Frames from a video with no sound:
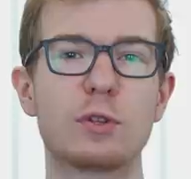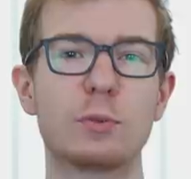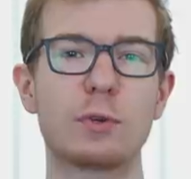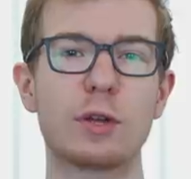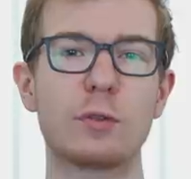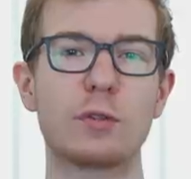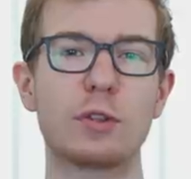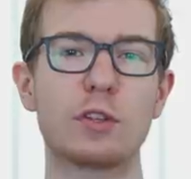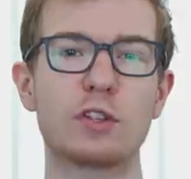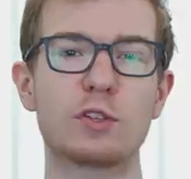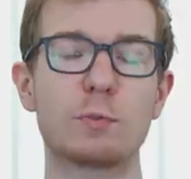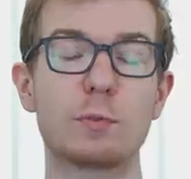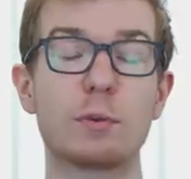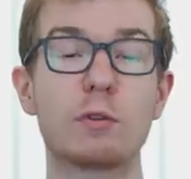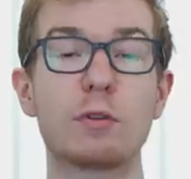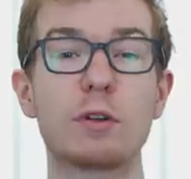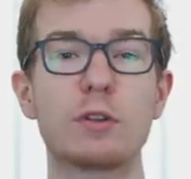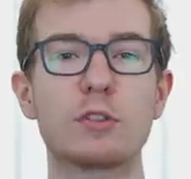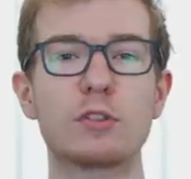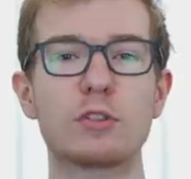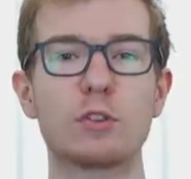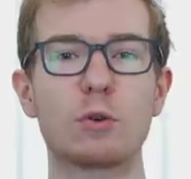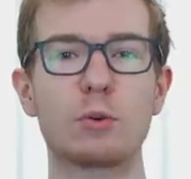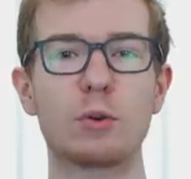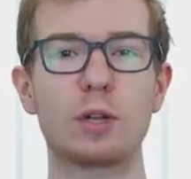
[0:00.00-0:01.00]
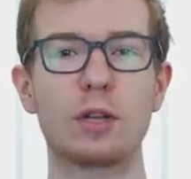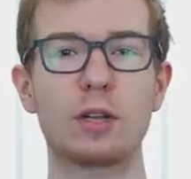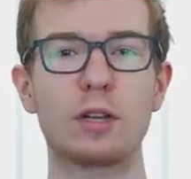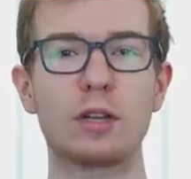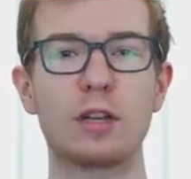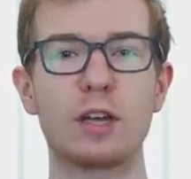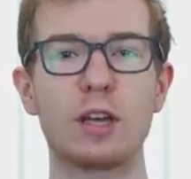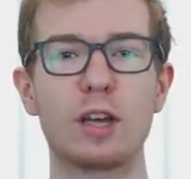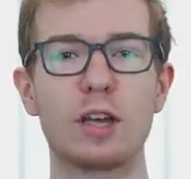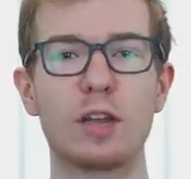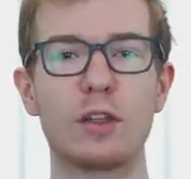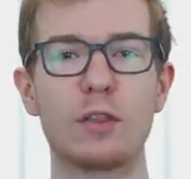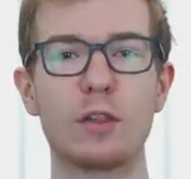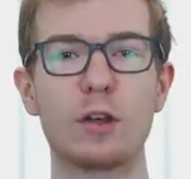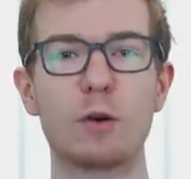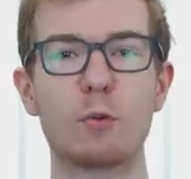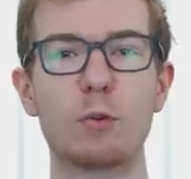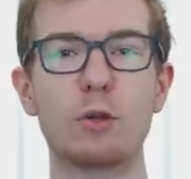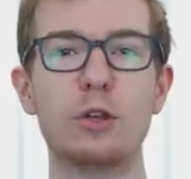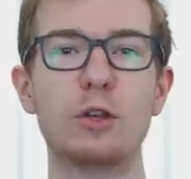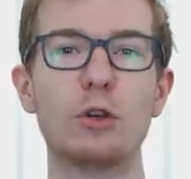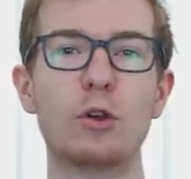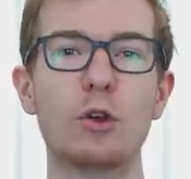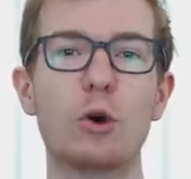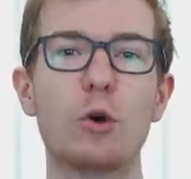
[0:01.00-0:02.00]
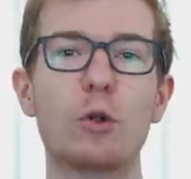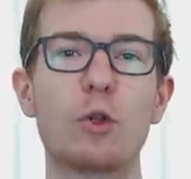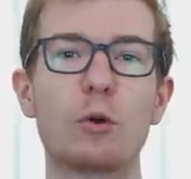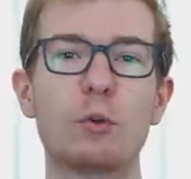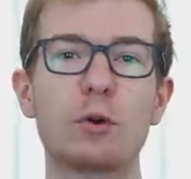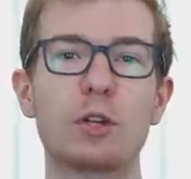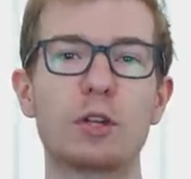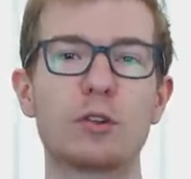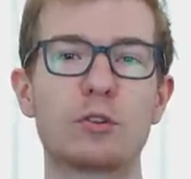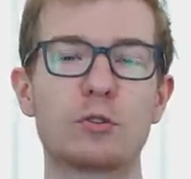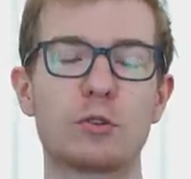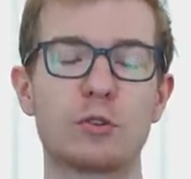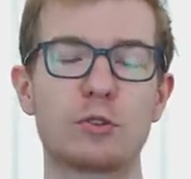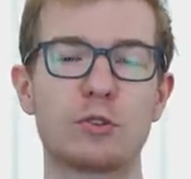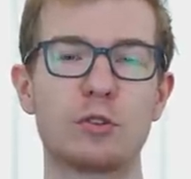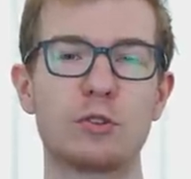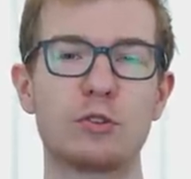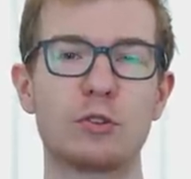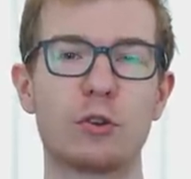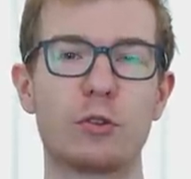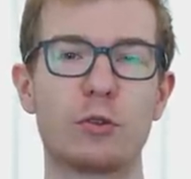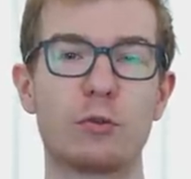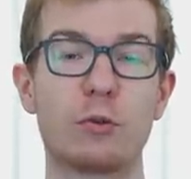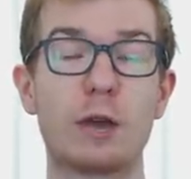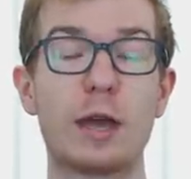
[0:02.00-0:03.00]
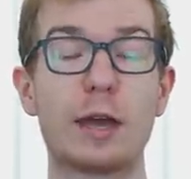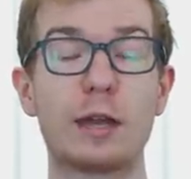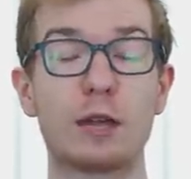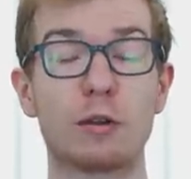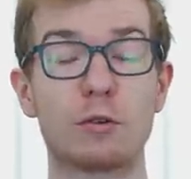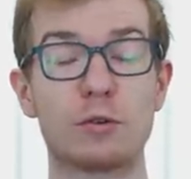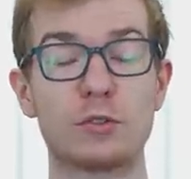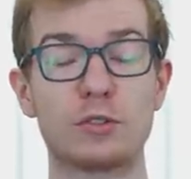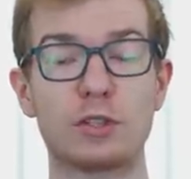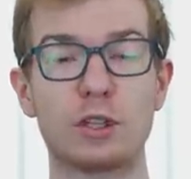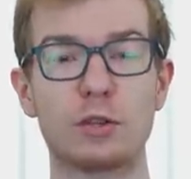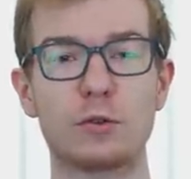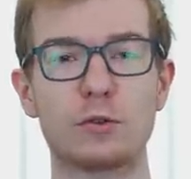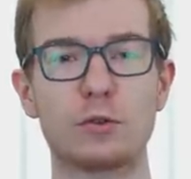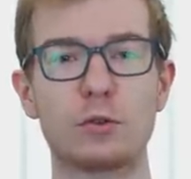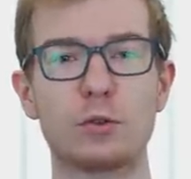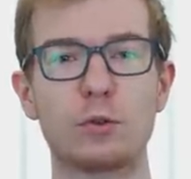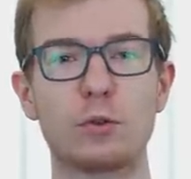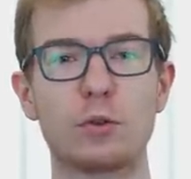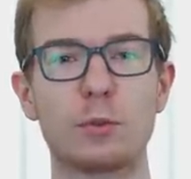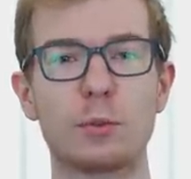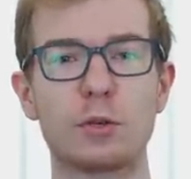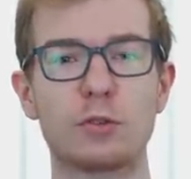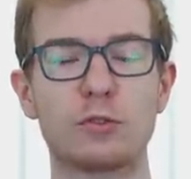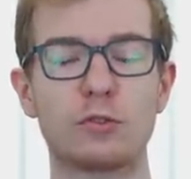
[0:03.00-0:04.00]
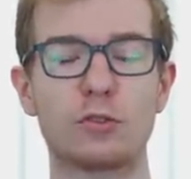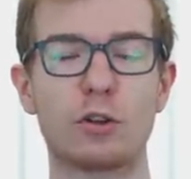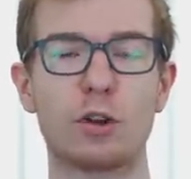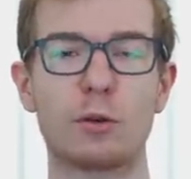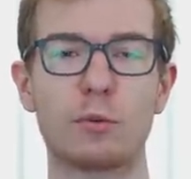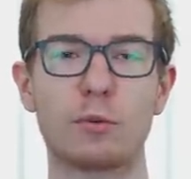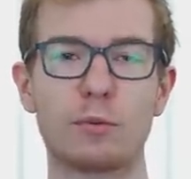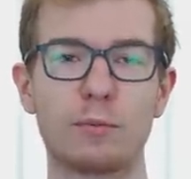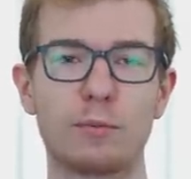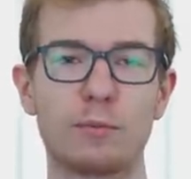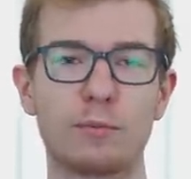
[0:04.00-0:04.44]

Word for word: that we have the experience going in, that we know that we can trust each other and ourselves to do the best job.